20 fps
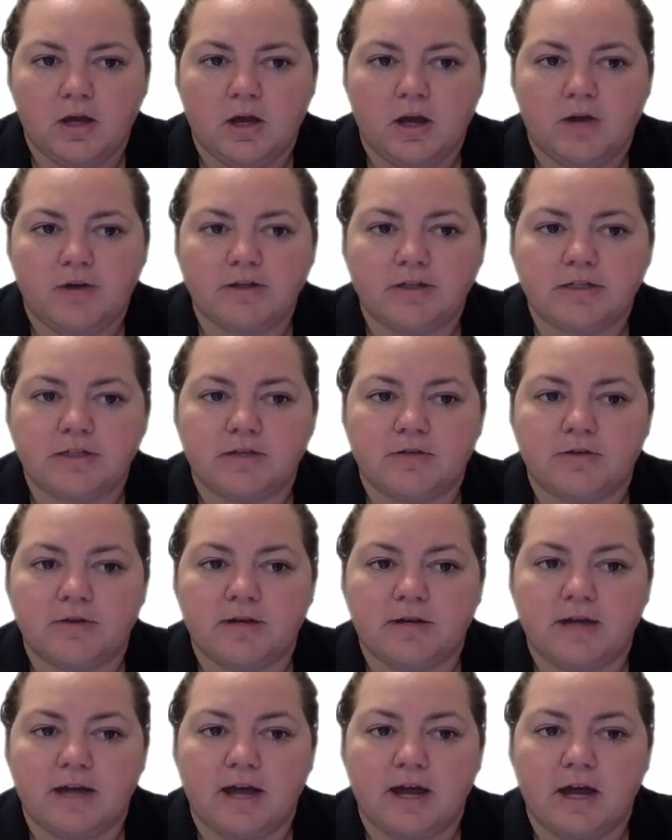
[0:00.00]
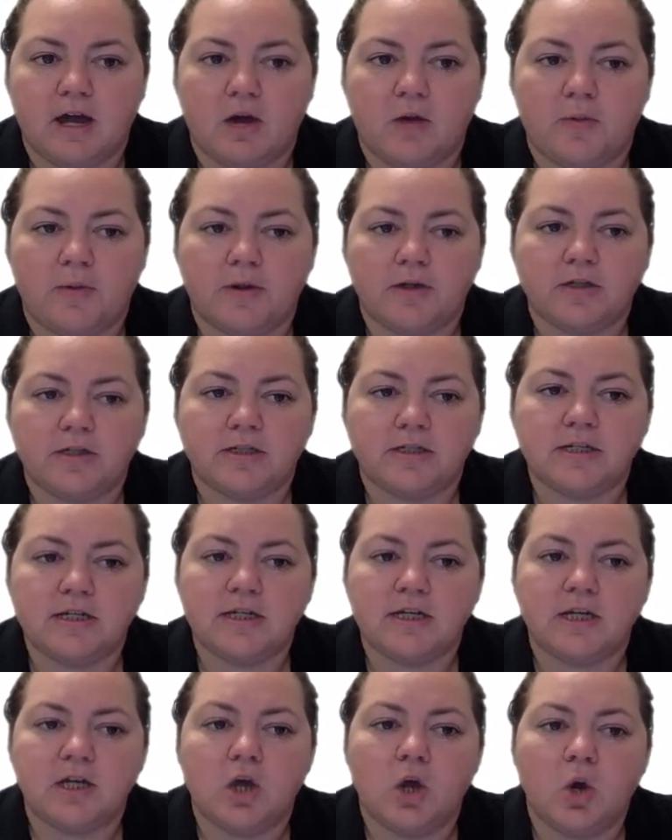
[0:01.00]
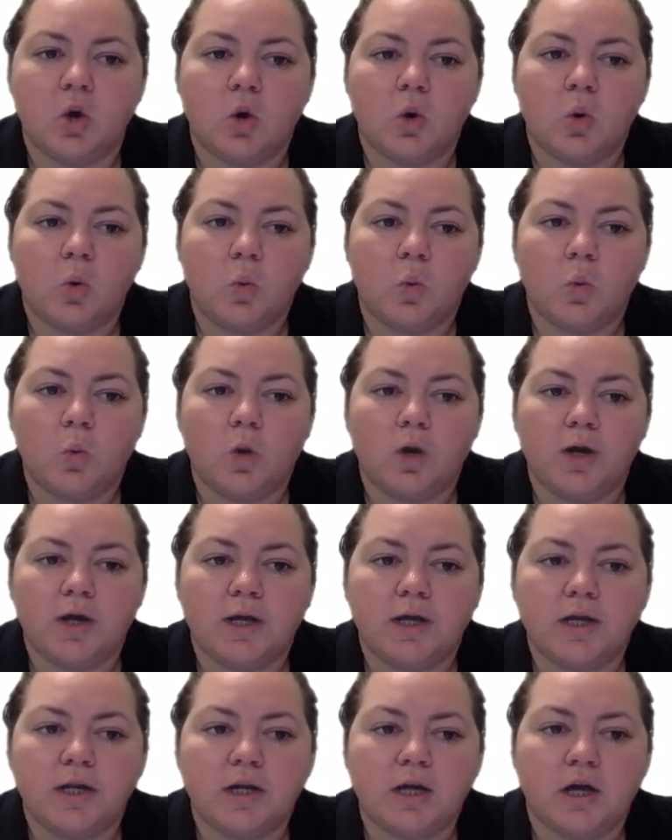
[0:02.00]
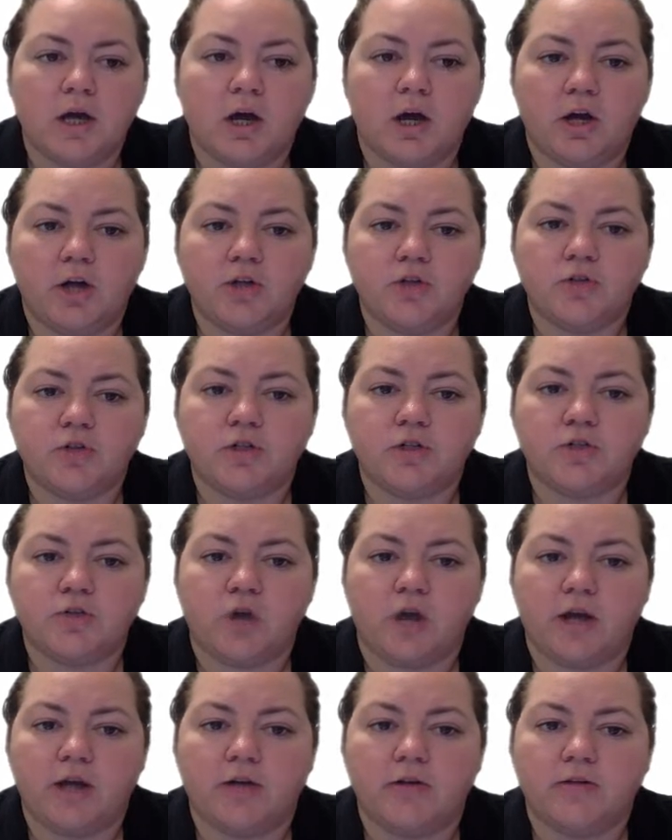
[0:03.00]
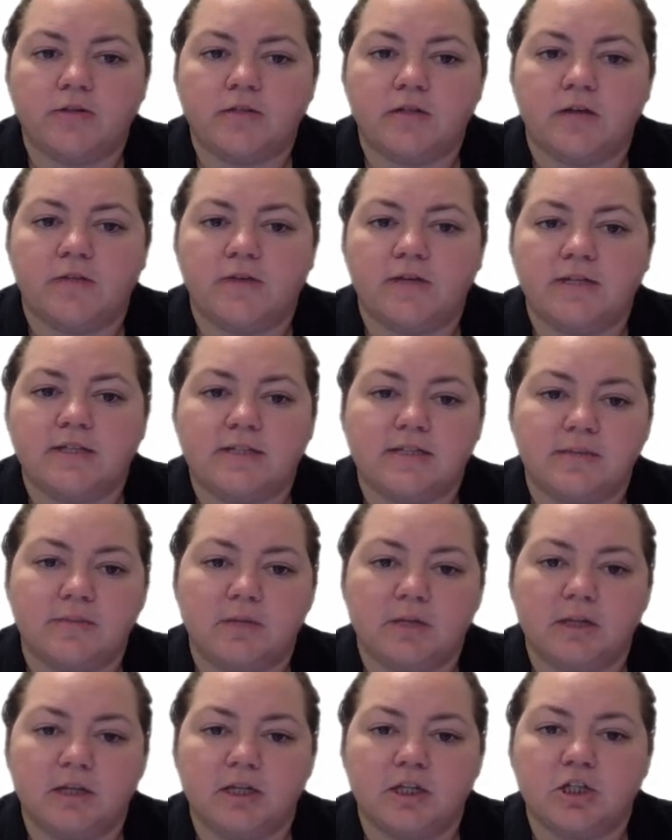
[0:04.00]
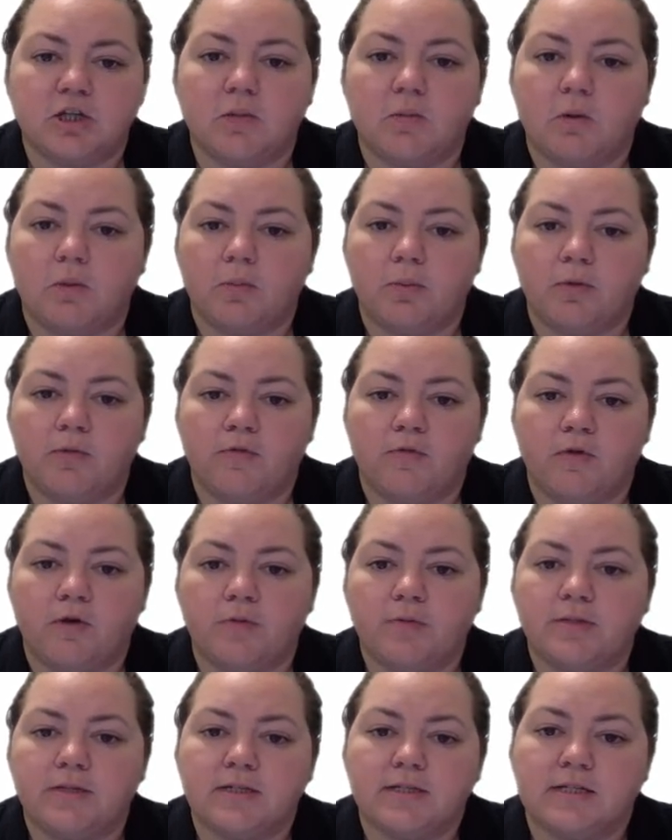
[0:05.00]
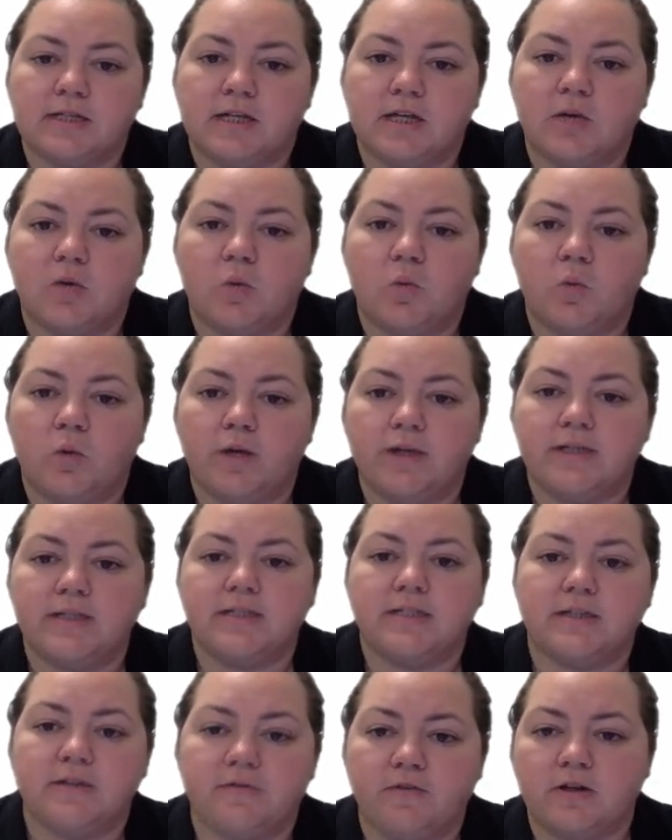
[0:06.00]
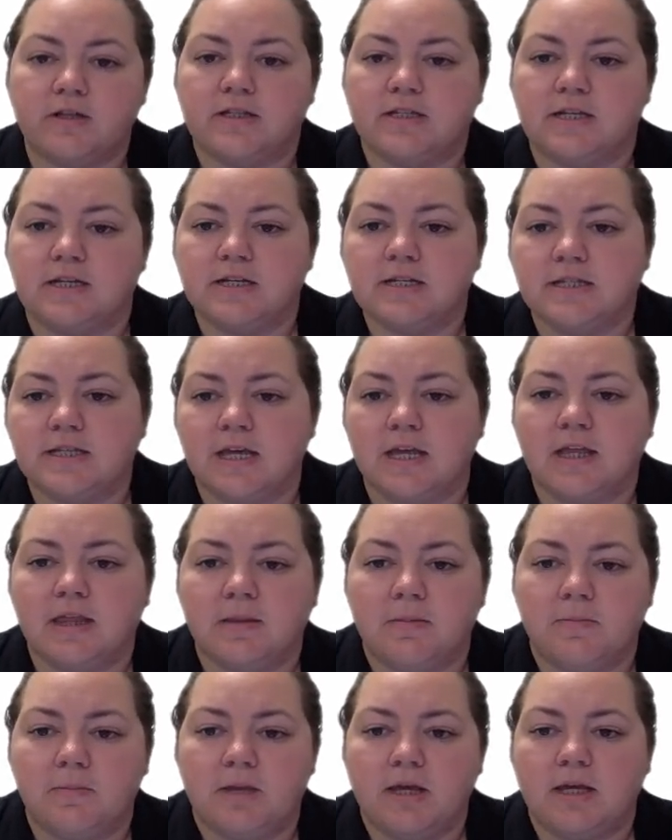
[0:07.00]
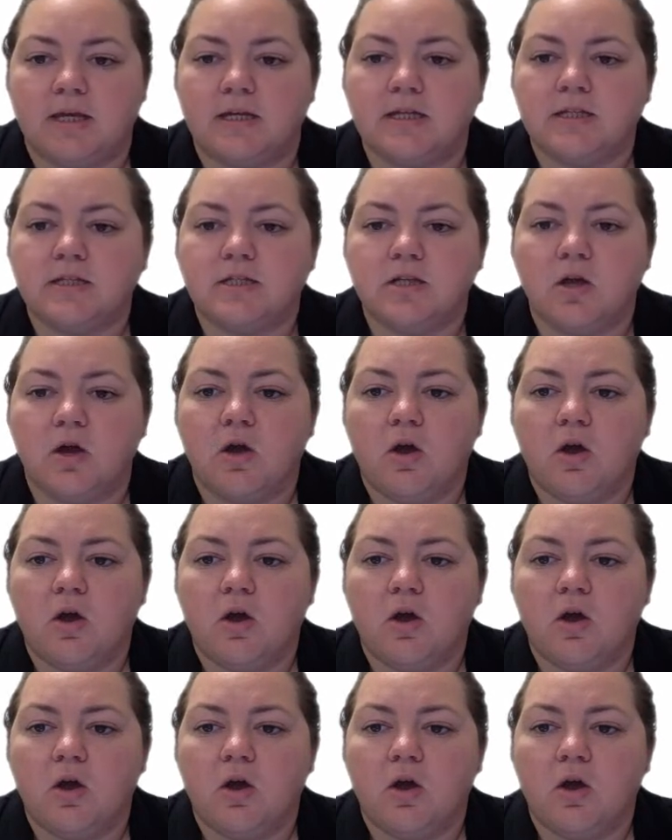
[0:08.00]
right, so now part C, 100 trials of a simulation were performed to see what differences in the means